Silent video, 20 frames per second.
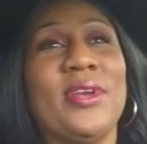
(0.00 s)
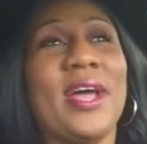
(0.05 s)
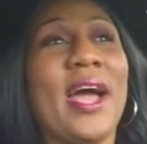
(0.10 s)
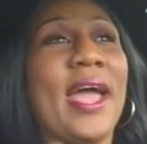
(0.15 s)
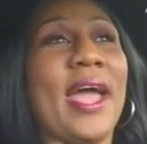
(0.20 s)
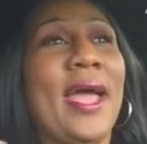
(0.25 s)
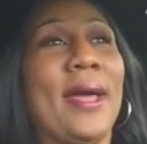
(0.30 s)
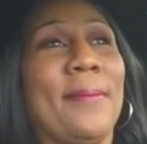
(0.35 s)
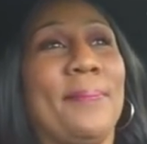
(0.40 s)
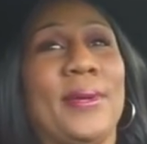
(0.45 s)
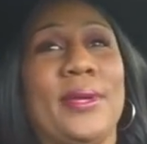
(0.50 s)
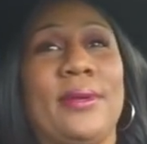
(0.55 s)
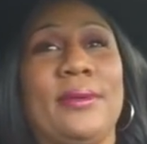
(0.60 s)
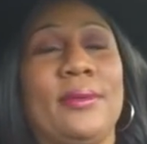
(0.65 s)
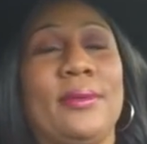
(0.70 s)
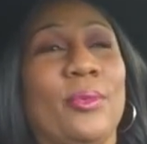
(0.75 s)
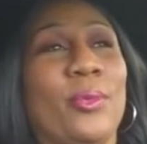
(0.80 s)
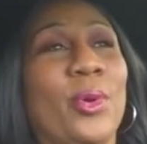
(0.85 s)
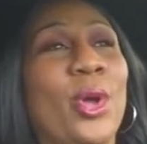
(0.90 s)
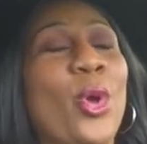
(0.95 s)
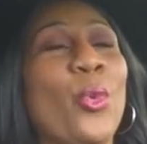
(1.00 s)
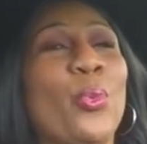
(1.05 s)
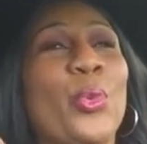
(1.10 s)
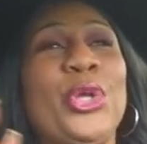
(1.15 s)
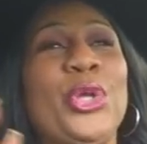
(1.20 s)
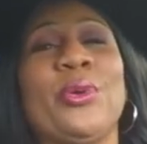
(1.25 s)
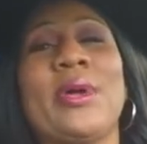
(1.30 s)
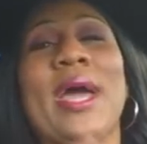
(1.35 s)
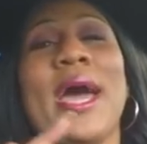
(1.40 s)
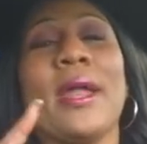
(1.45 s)
not happy,
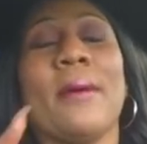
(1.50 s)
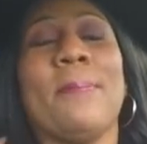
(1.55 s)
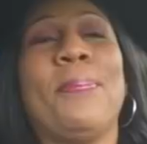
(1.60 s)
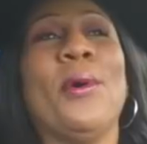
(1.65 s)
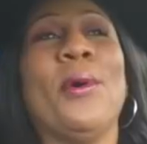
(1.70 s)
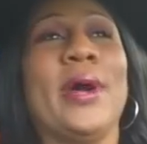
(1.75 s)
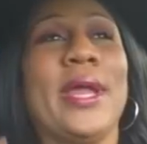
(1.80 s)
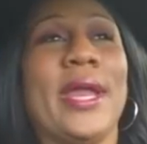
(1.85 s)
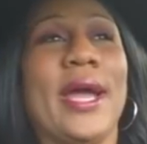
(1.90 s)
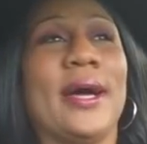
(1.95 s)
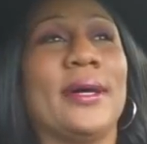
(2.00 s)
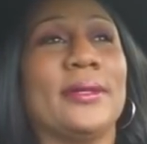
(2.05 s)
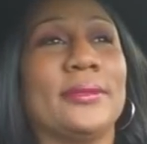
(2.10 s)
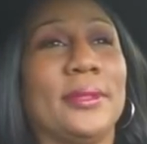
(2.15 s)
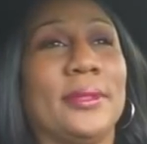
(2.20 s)
when you gotta point out,